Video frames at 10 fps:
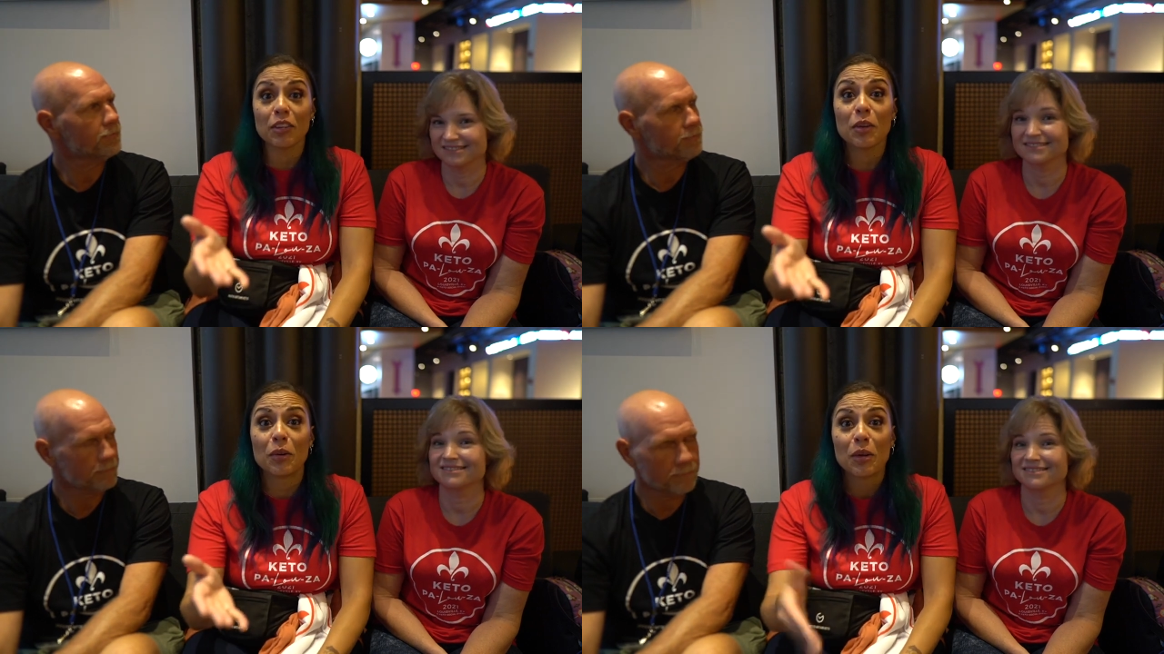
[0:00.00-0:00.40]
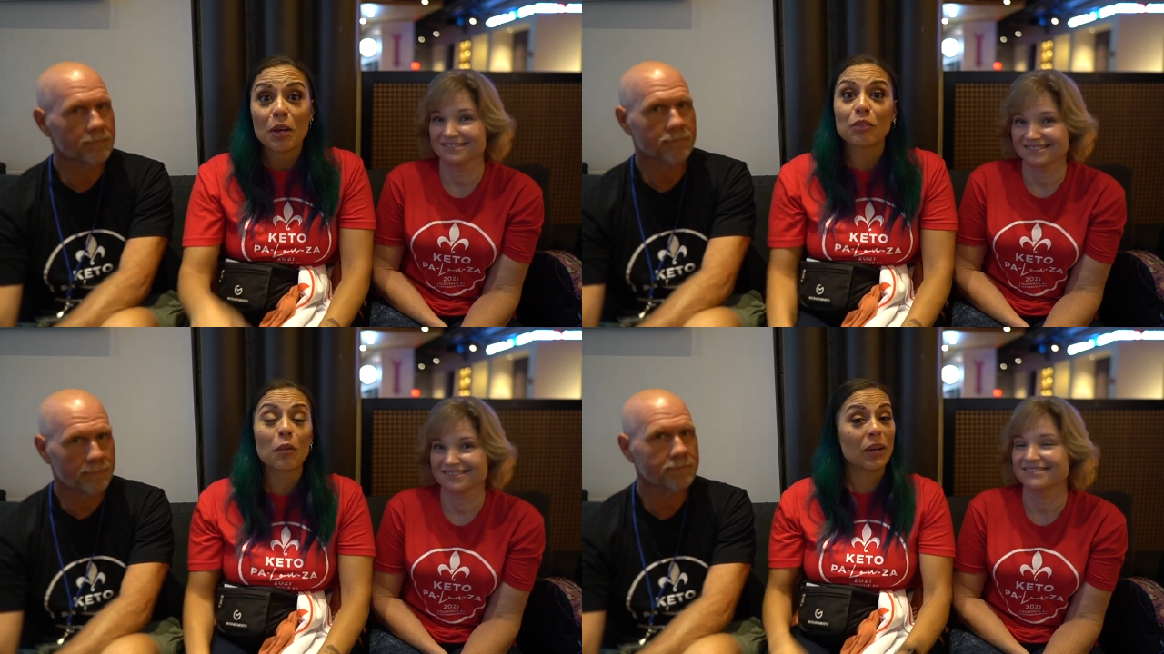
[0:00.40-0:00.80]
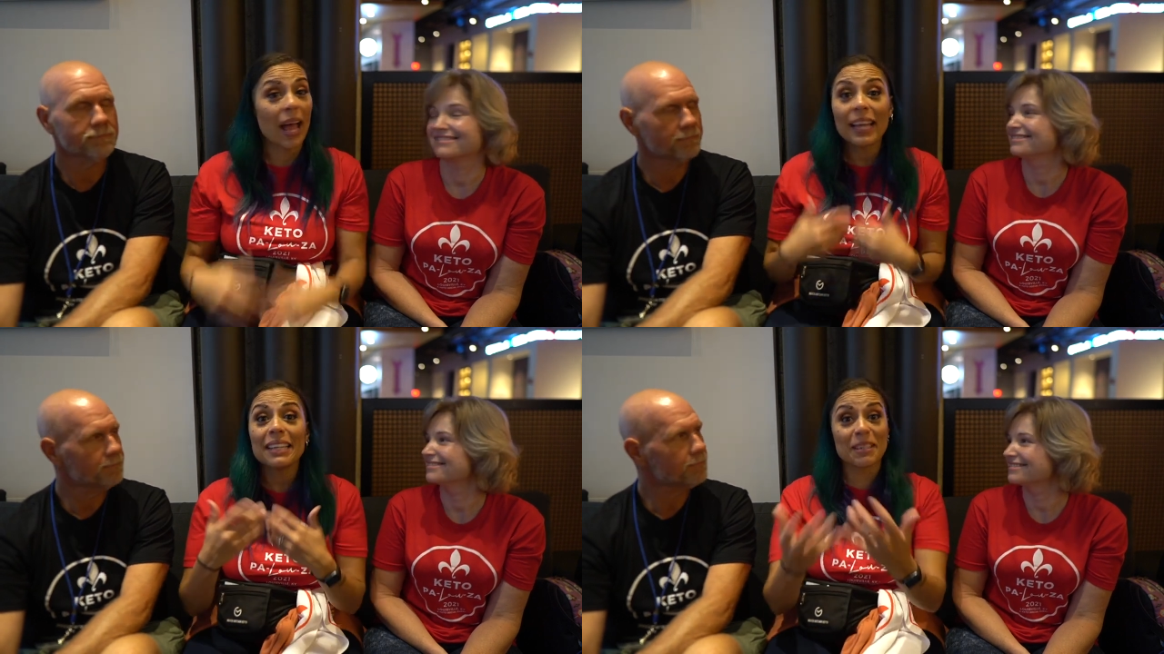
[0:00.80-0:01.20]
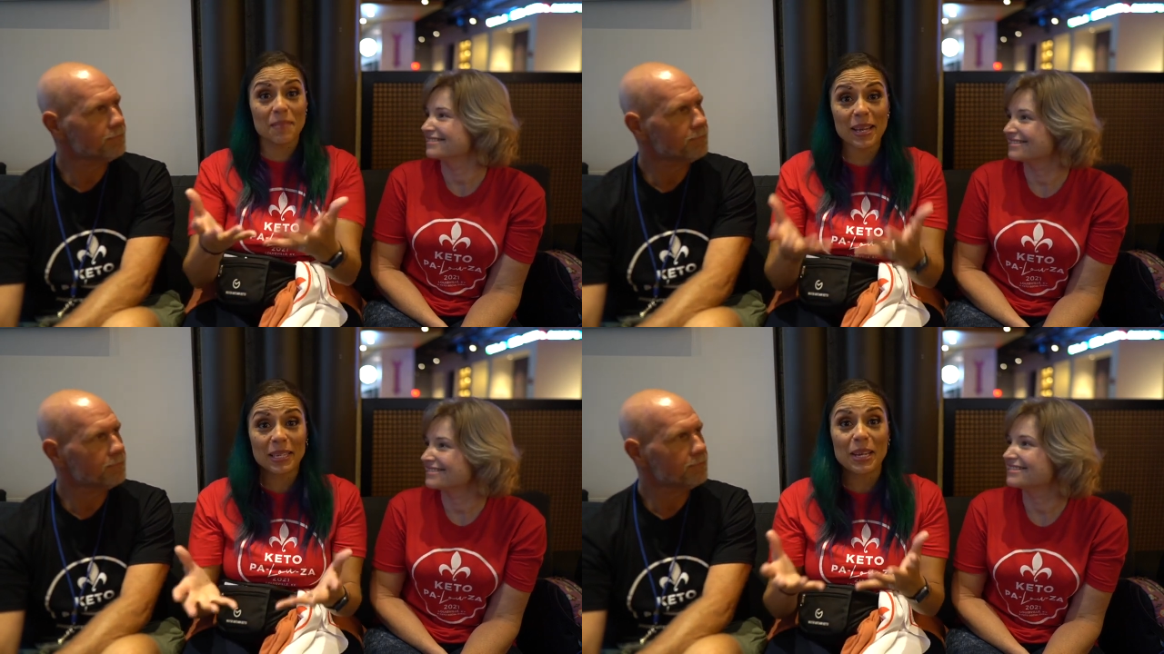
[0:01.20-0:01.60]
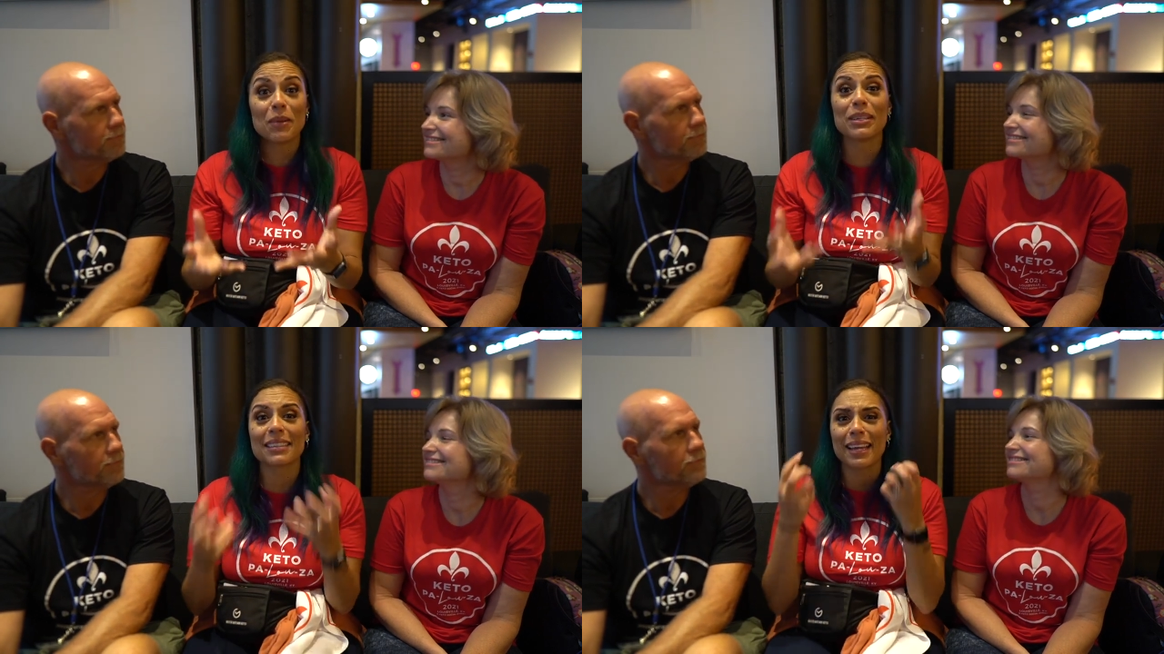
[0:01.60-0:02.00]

Speaker 1: too. So when I get to meet you, it's like,